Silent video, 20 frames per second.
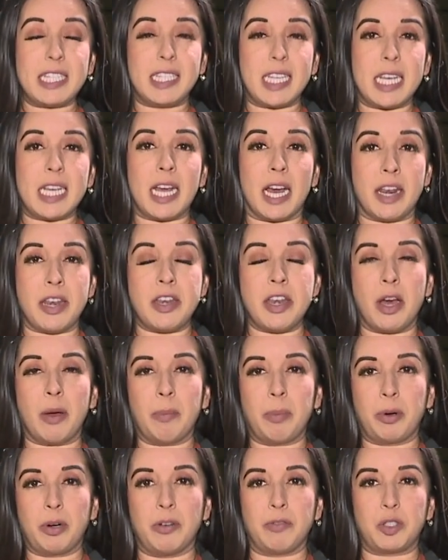facing a
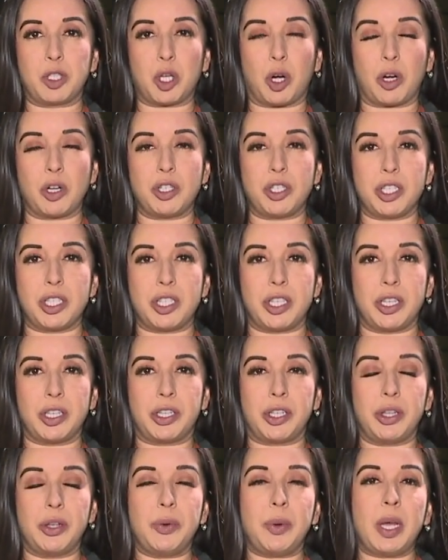number of charges,
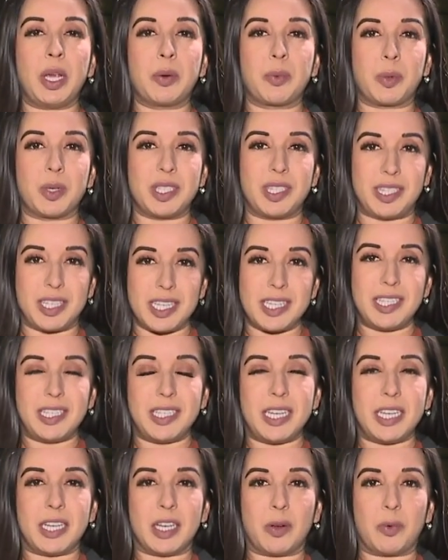including
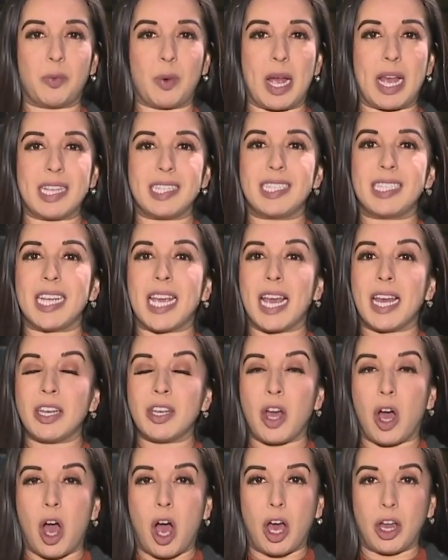resisting arrest
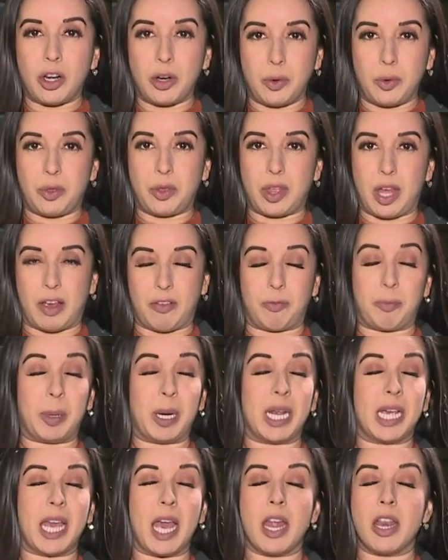and auto theft.
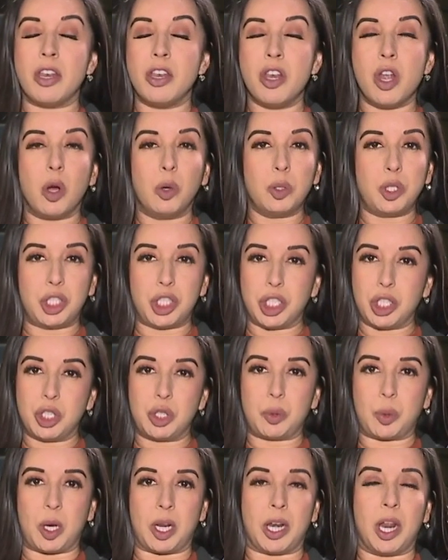But again, no
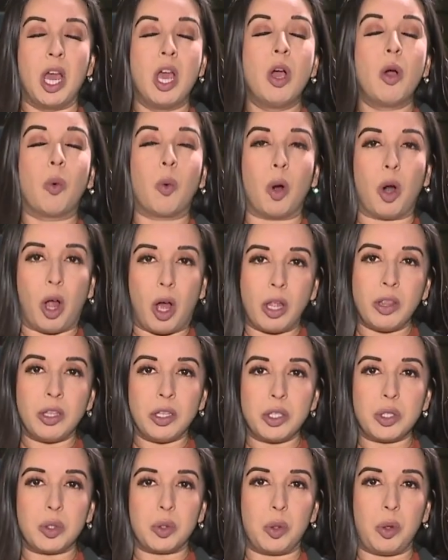children were on
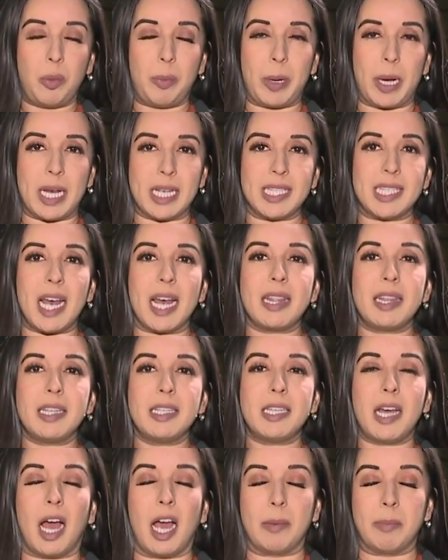the school bus at
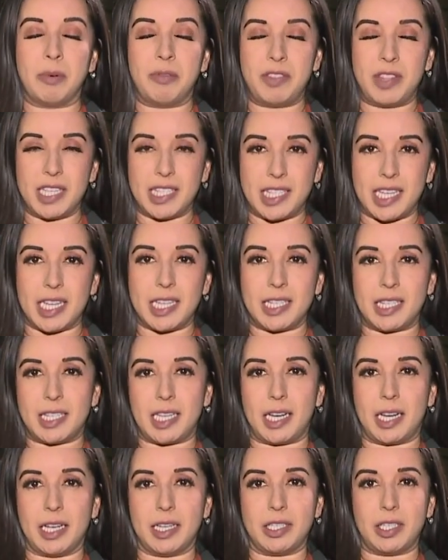the time of this
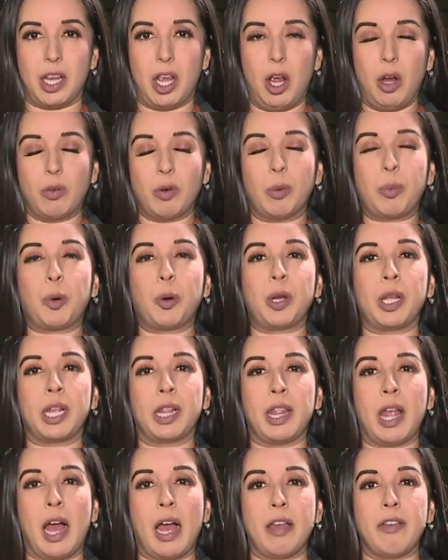incident.
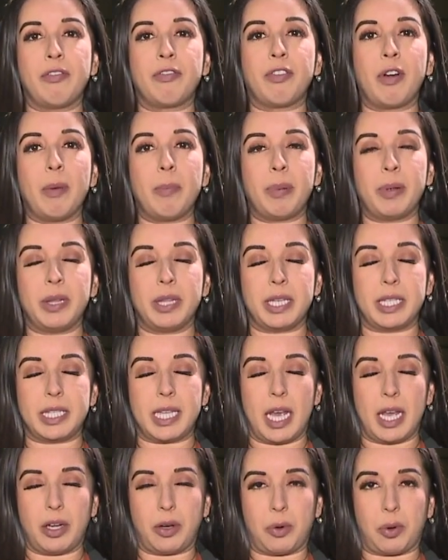Reporting live from
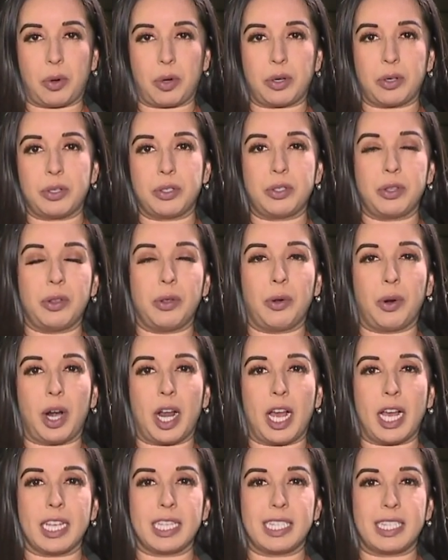police headquarters,
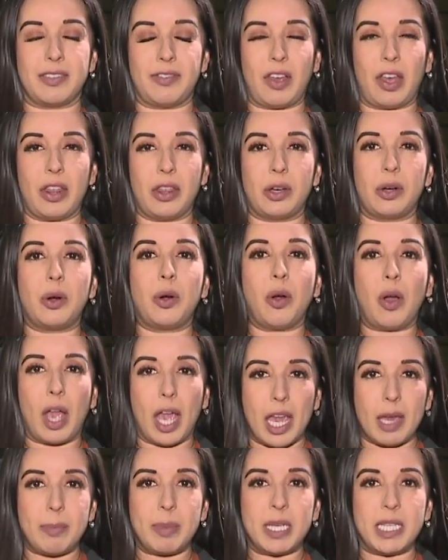Laura Acevedo,
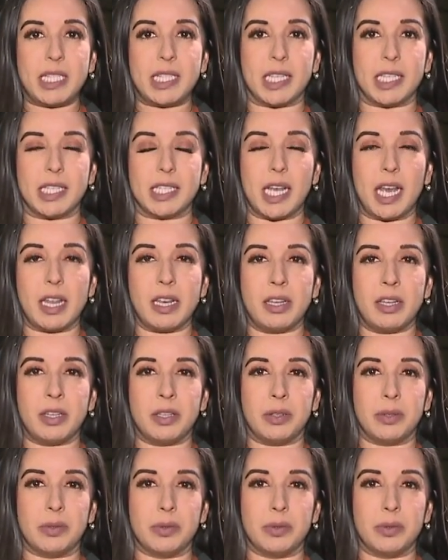ABC 10